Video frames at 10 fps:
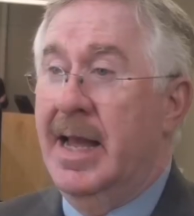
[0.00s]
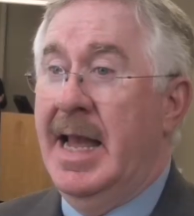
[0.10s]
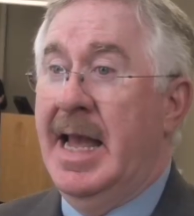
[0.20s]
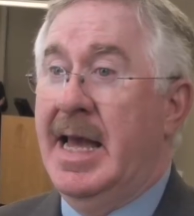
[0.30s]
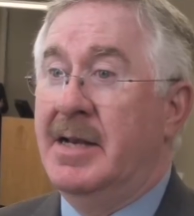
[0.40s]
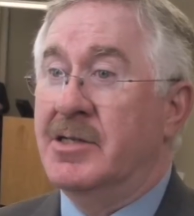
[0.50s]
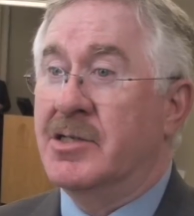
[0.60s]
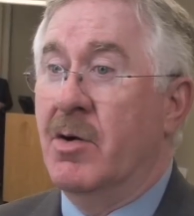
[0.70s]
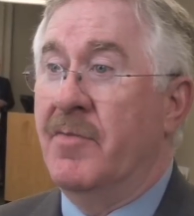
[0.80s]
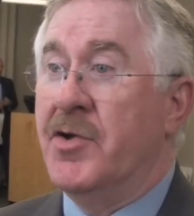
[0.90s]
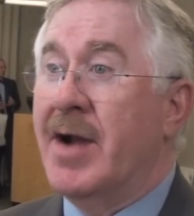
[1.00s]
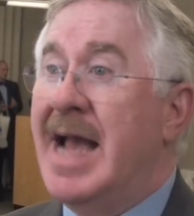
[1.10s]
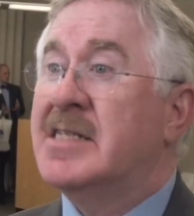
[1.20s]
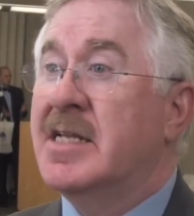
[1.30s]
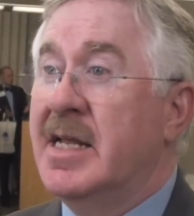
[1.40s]
And so if you're
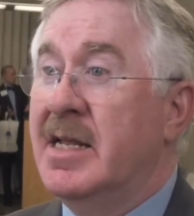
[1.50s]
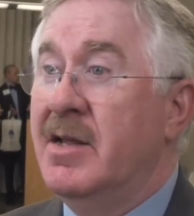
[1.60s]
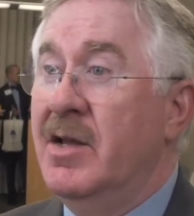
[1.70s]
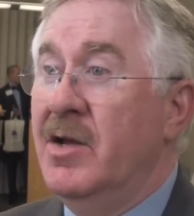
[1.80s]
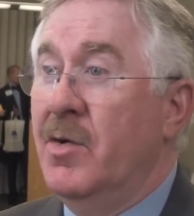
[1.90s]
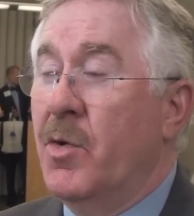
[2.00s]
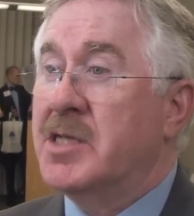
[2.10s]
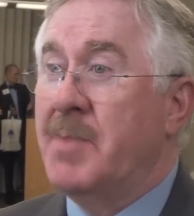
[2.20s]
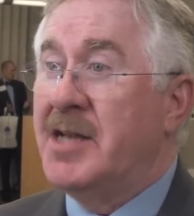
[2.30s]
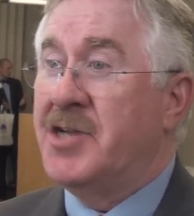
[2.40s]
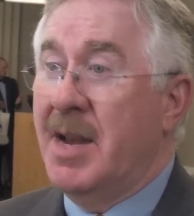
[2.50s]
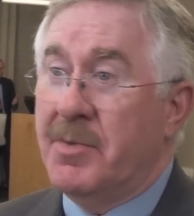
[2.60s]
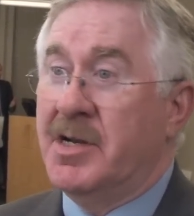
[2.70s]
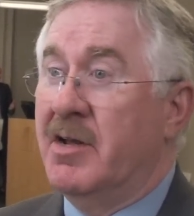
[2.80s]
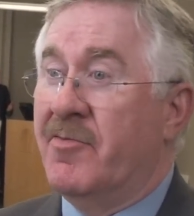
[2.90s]
asking, what has my
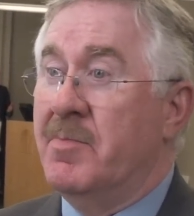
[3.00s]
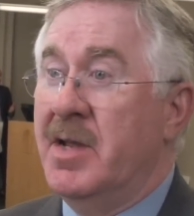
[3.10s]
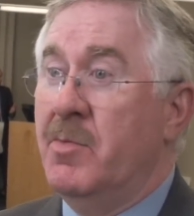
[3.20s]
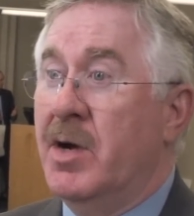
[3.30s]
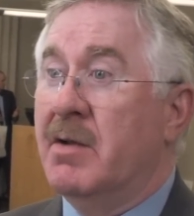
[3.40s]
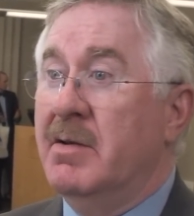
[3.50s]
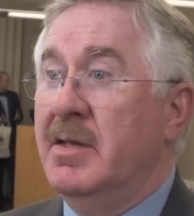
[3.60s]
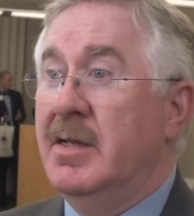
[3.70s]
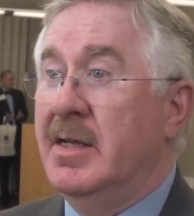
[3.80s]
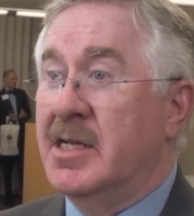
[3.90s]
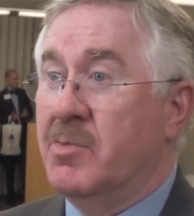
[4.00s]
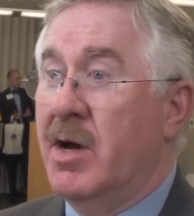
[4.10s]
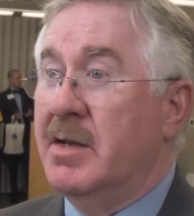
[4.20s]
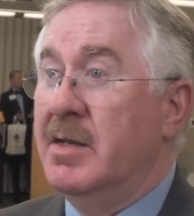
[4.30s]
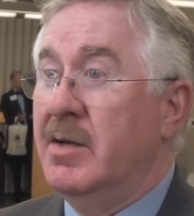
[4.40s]
chamber done for me? Well, guess
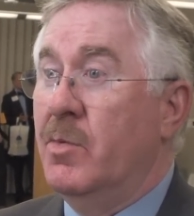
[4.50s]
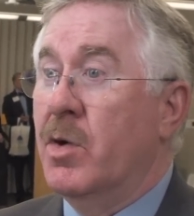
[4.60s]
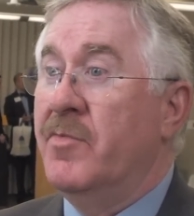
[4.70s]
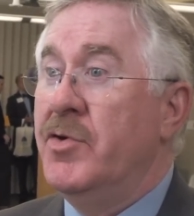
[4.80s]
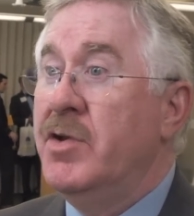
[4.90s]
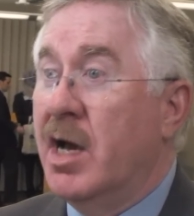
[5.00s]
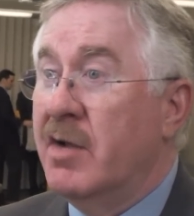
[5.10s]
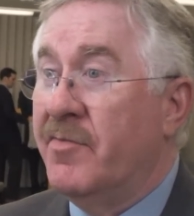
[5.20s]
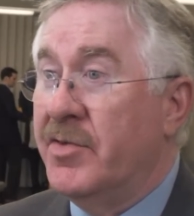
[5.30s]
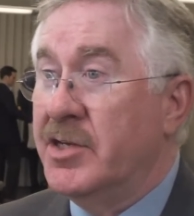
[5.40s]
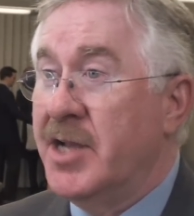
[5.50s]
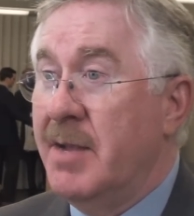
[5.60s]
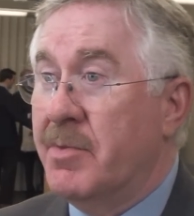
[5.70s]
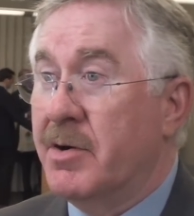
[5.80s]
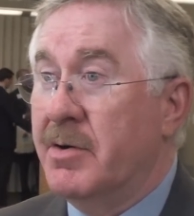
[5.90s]
what? What have you done for the
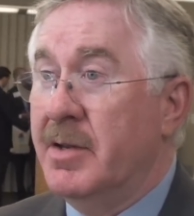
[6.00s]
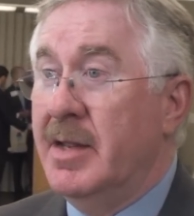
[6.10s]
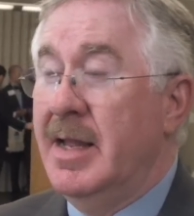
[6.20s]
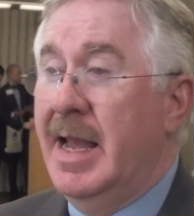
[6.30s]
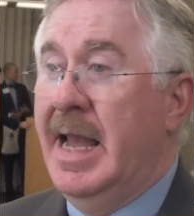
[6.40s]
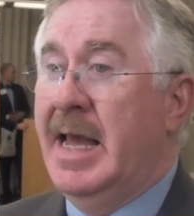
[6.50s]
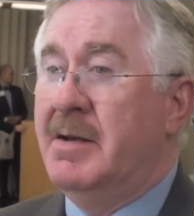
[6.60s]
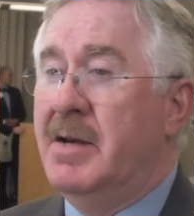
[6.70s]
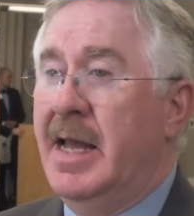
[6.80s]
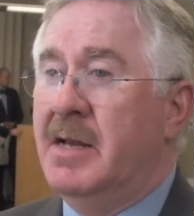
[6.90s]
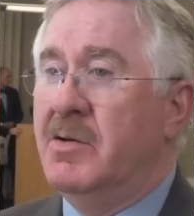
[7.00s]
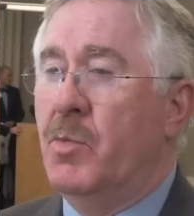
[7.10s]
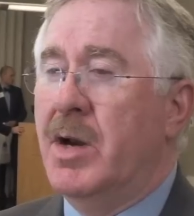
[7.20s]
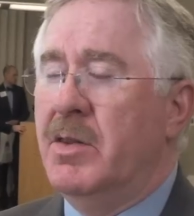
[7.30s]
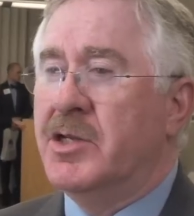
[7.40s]
chamber? And
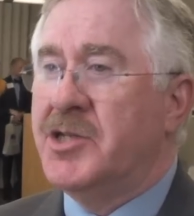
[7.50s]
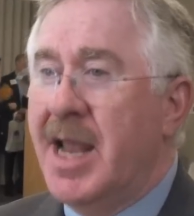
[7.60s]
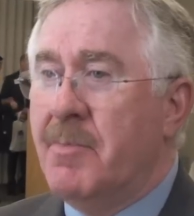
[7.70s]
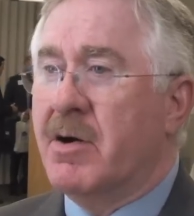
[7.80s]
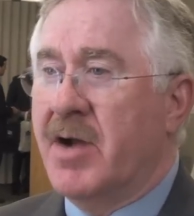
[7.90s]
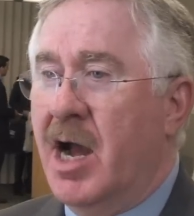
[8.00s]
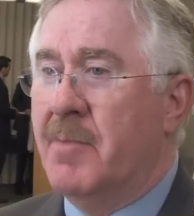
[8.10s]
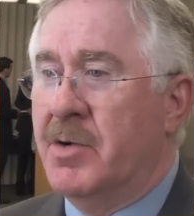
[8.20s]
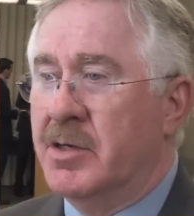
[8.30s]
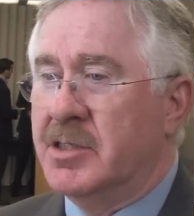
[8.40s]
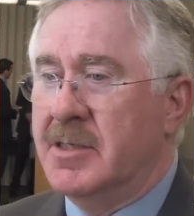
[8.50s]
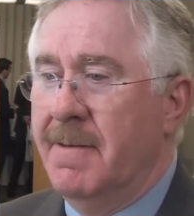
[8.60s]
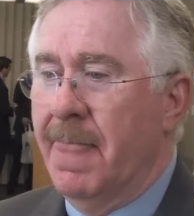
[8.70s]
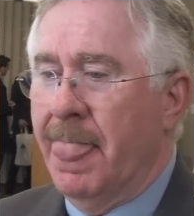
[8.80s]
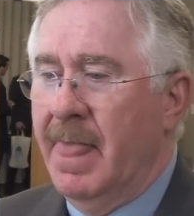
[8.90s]
what the Chamber of
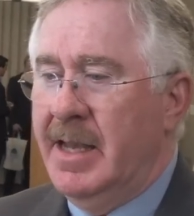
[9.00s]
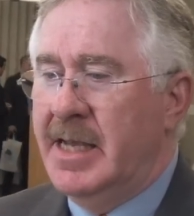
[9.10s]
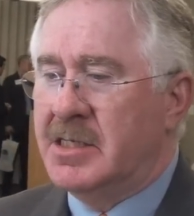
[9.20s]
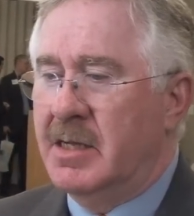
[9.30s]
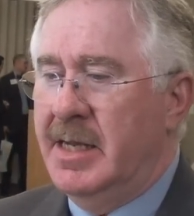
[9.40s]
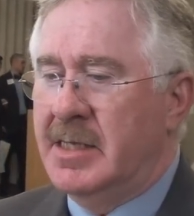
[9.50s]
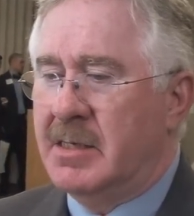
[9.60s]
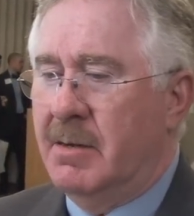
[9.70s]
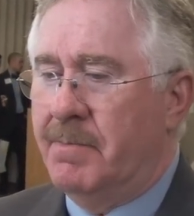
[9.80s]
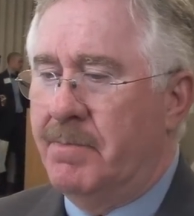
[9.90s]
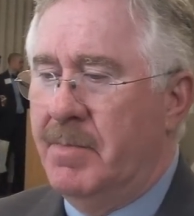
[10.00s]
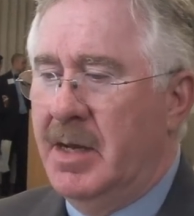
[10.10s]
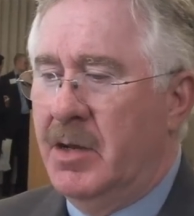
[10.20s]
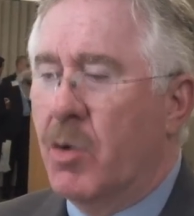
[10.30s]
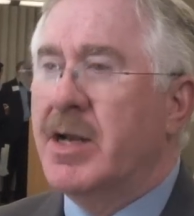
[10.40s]
Commerce is an
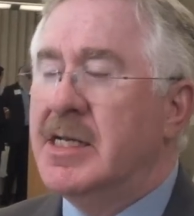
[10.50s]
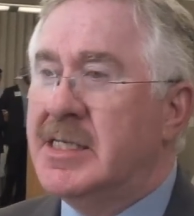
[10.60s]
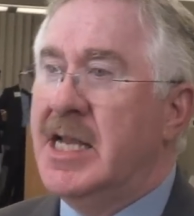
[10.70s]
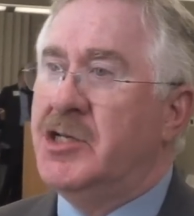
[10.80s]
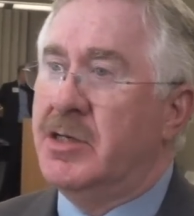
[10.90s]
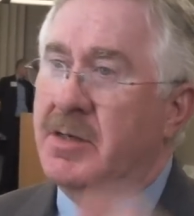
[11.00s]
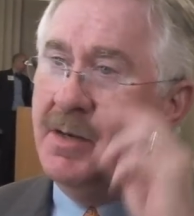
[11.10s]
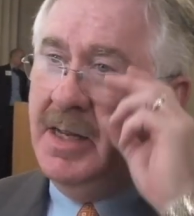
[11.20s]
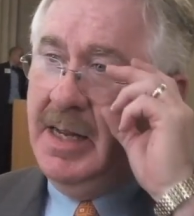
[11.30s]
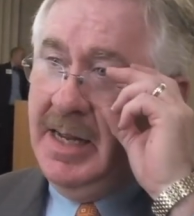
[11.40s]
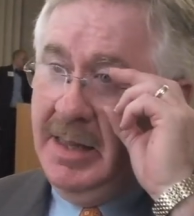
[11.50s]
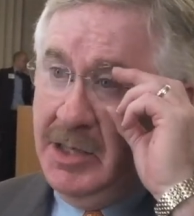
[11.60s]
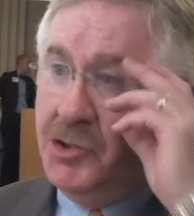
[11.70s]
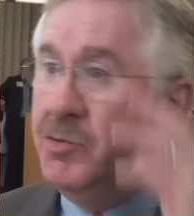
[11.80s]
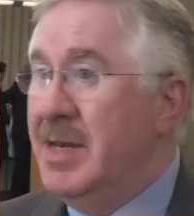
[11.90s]
organization
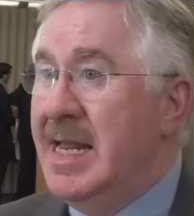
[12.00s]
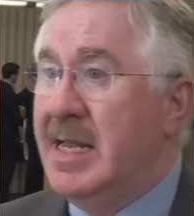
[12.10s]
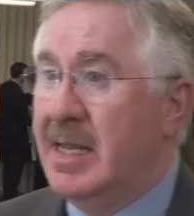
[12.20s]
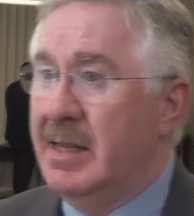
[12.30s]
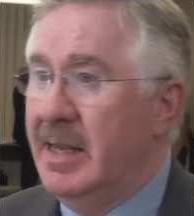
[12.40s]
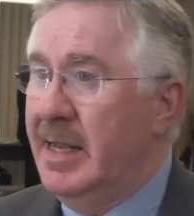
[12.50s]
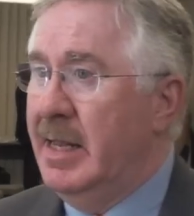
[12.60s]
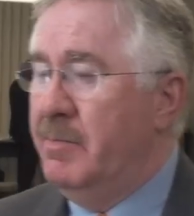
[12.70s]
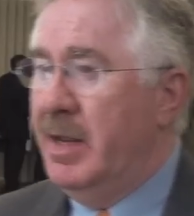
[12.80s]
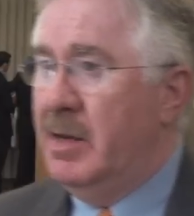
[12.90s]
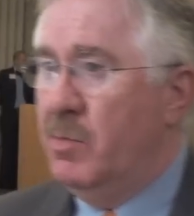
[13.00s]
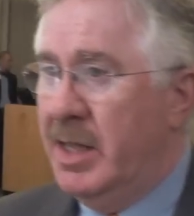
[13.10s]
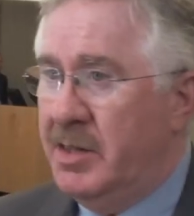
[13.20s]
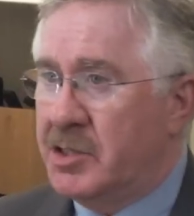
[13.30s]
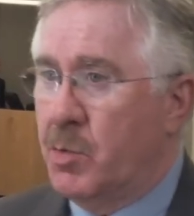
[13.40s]
that's unique
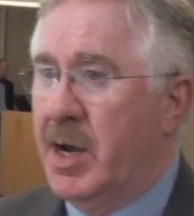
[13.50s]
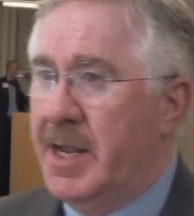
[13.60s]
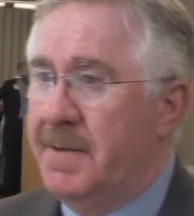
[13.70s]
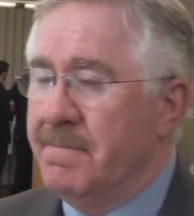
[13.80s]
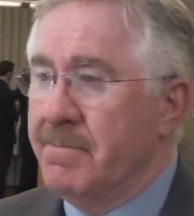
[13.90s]
in this way.